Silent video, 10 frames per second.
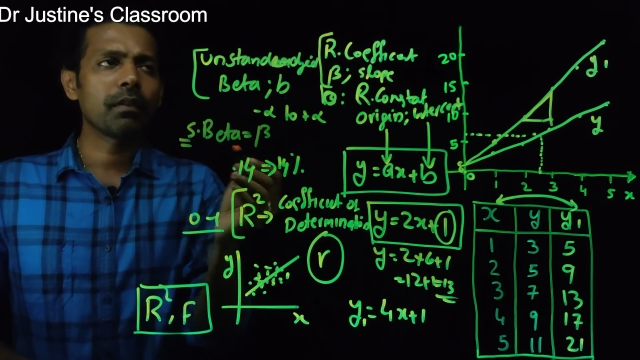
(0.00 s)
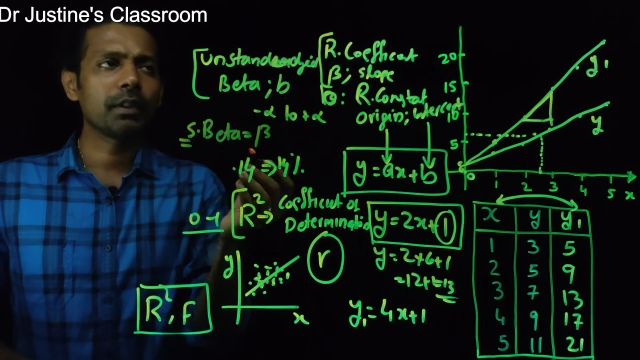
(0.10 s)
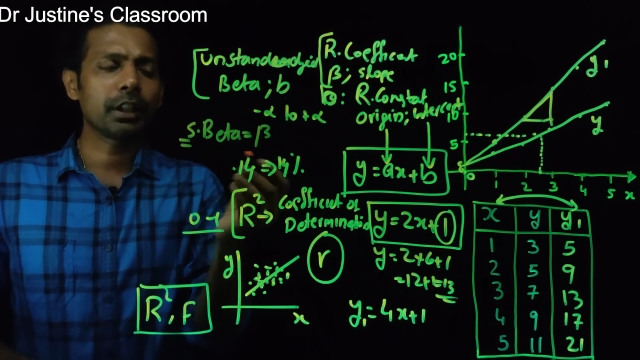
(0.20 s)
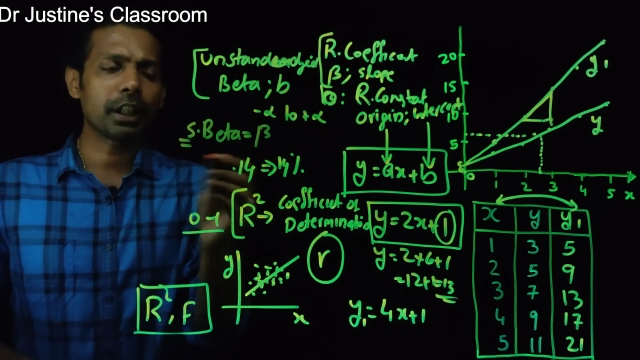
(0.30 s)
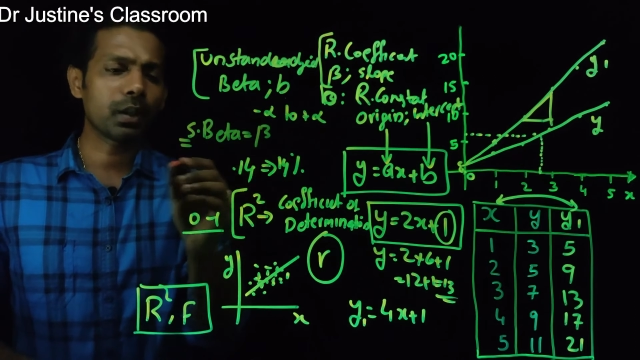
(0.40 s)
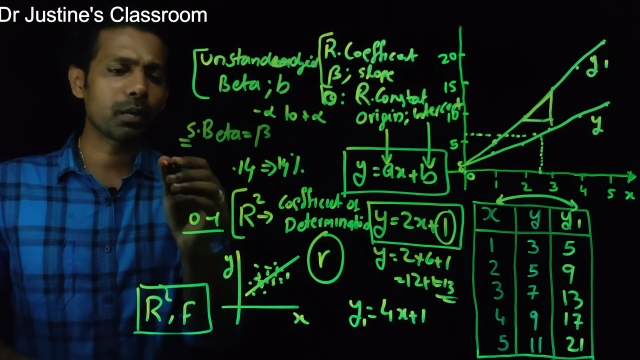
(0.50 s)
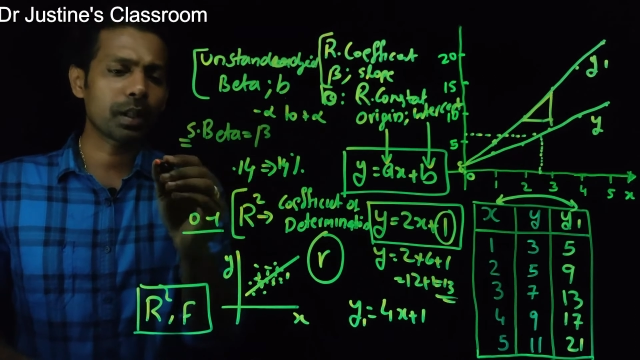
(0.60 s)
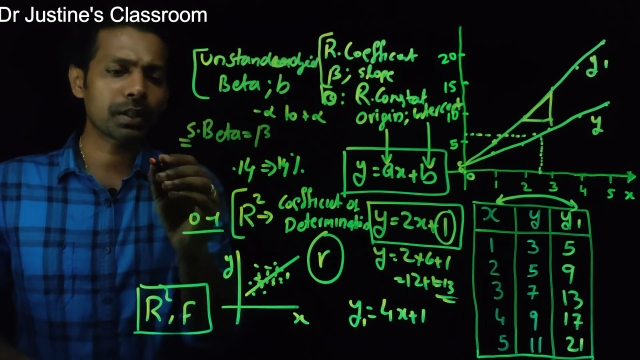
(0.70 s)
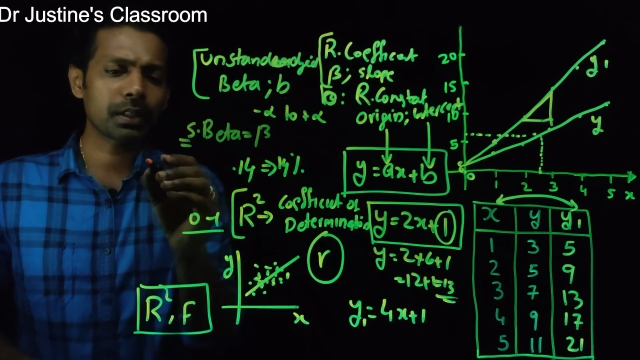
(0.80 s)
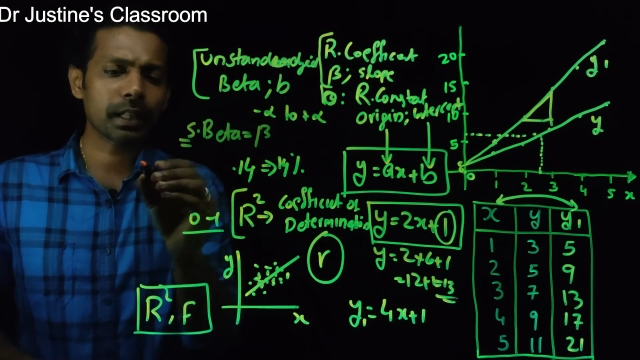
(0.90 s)
with the
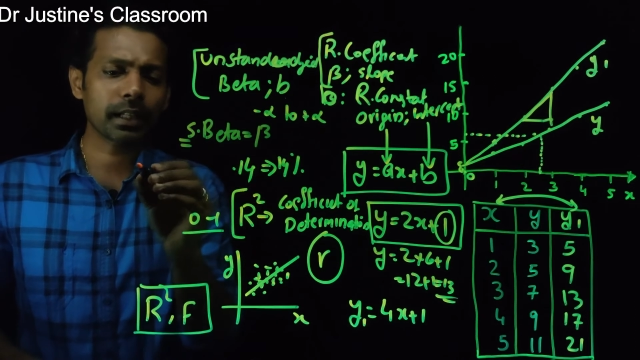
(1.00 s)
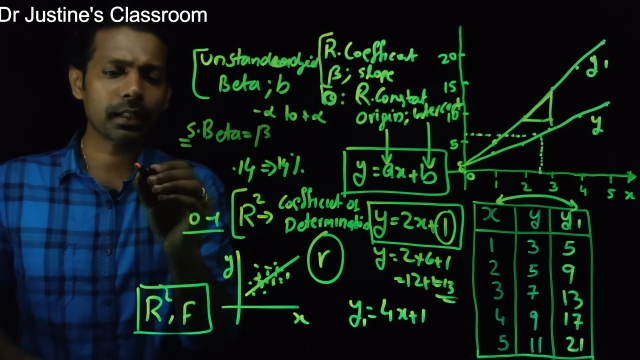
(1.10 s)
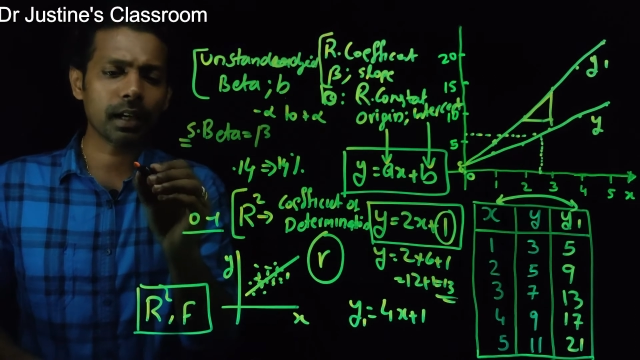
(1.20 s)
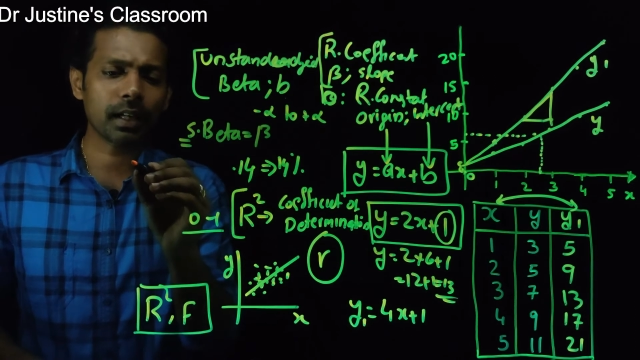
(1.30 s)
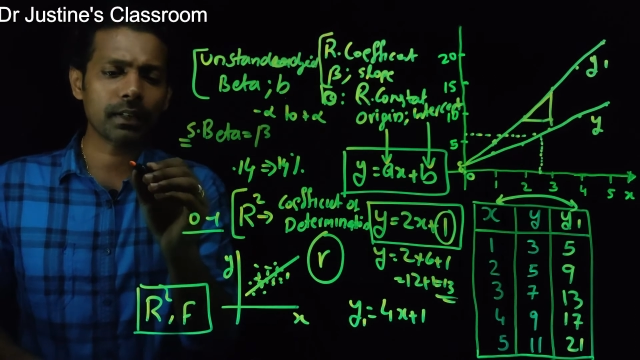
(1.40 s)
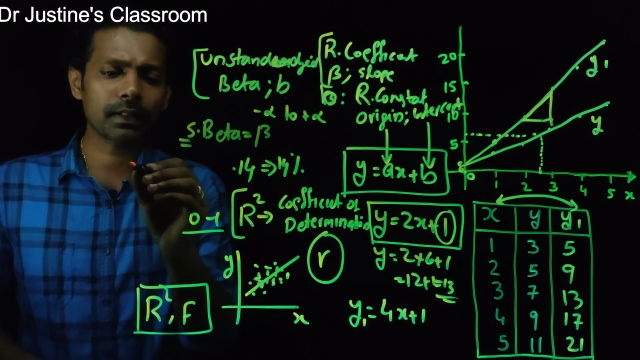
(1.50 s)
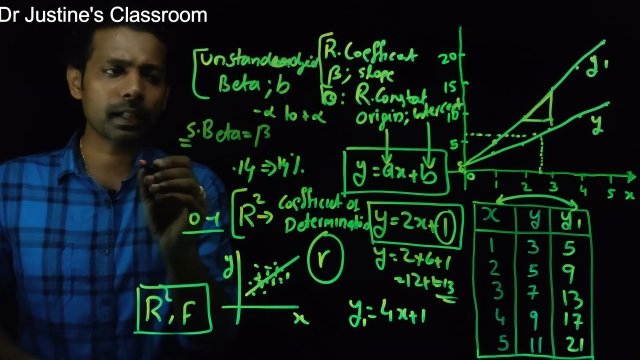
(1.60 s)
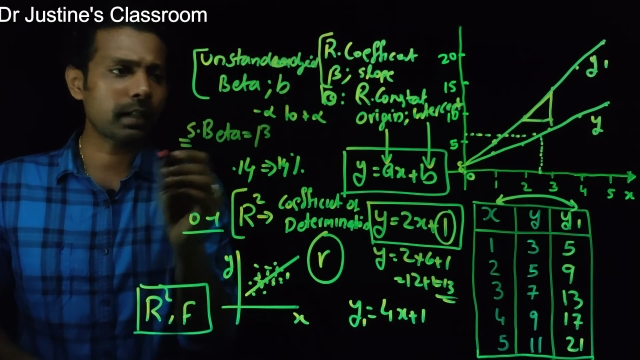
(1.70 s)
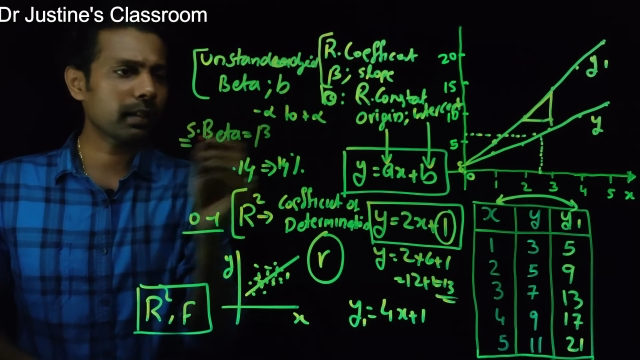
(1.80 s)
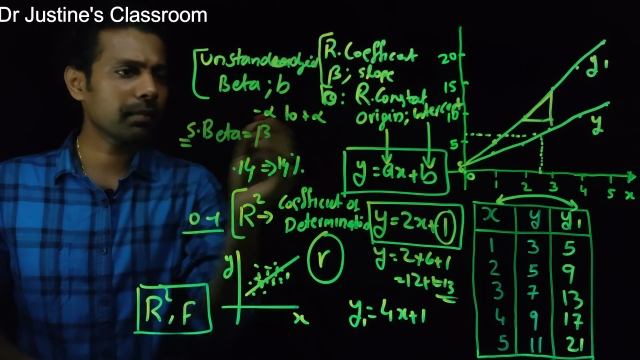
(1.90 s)
equation like
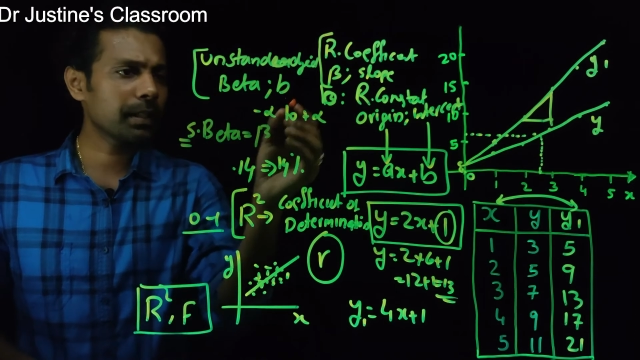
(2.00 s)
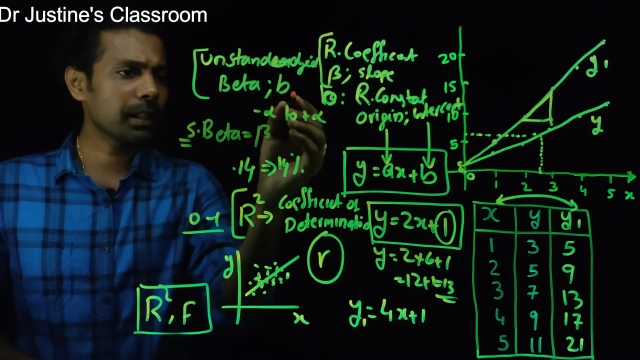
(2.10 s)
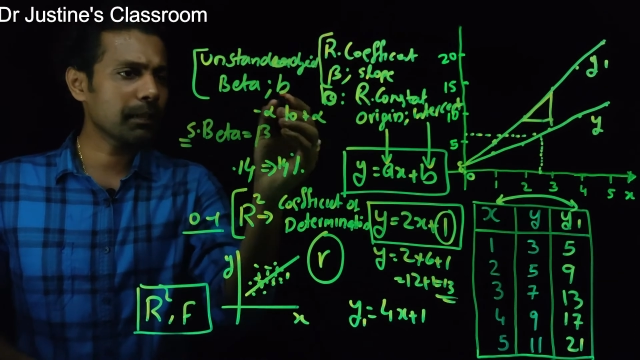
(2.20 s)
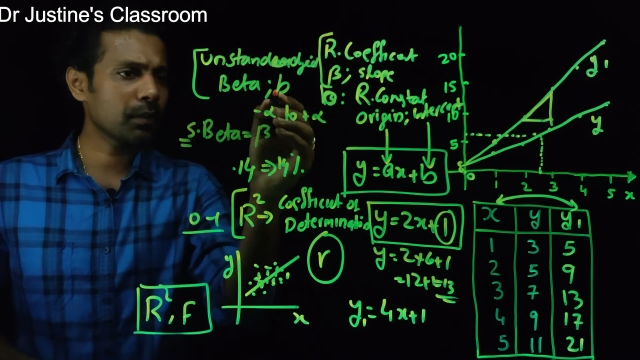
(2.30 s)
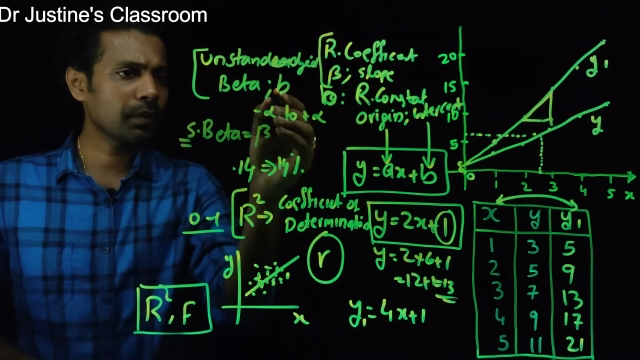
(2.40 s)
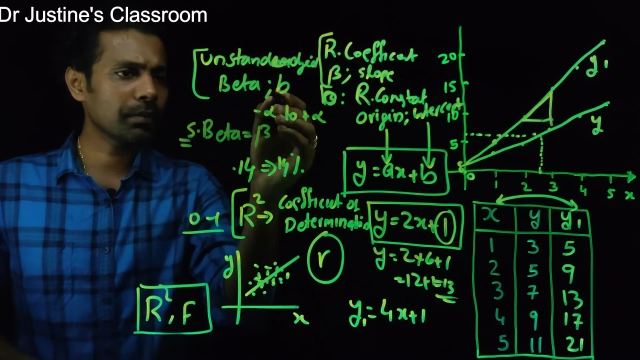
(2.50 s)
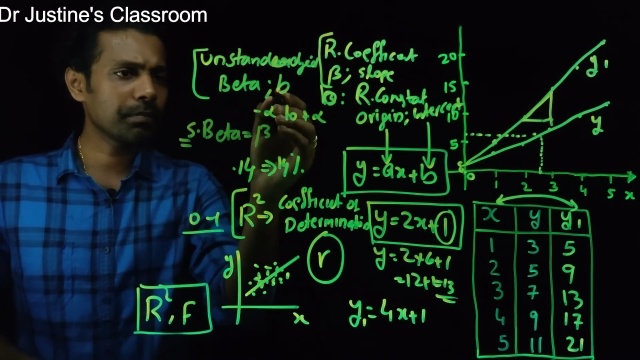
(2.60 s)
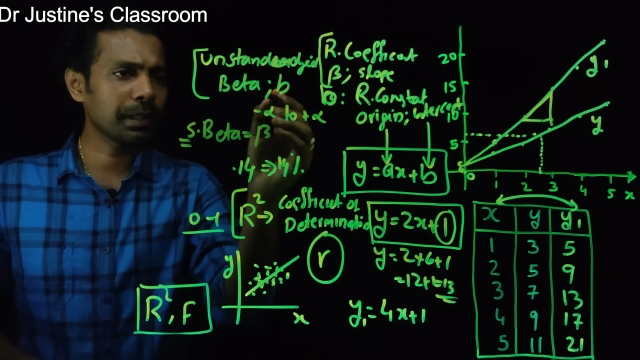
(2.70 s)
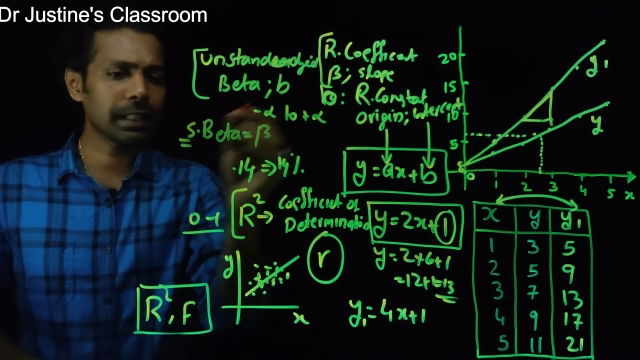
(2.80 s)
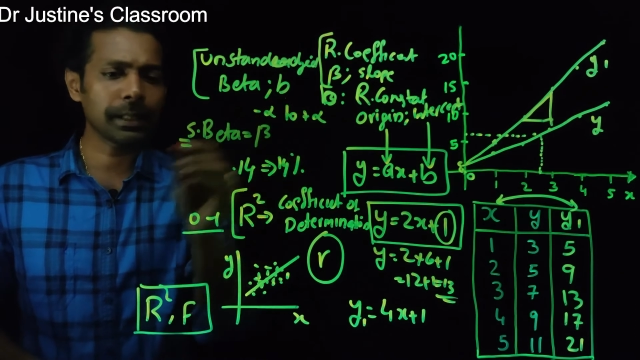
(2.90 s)
unstandardized beta, I'm
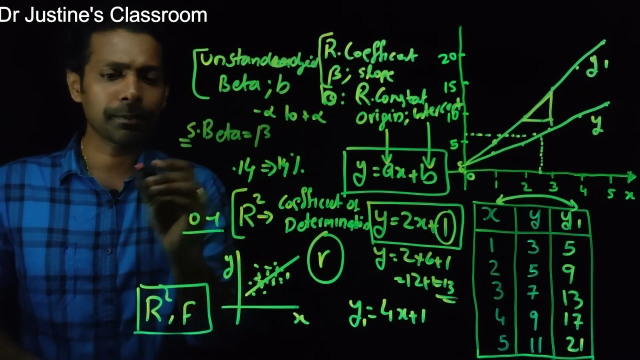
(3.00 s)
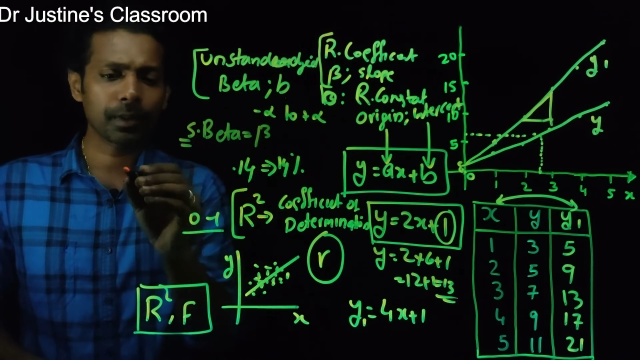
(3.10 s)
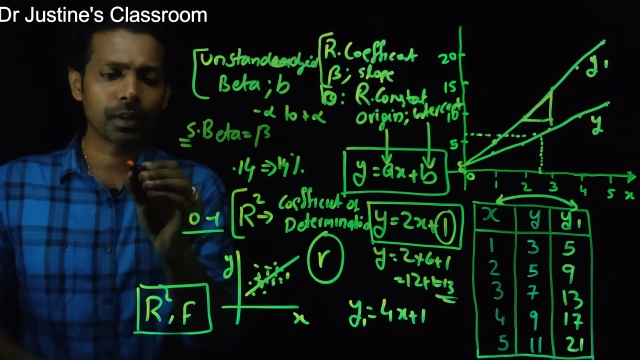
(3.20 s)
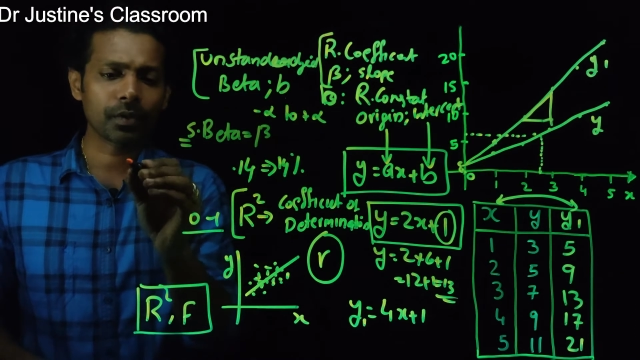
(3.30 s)
using B.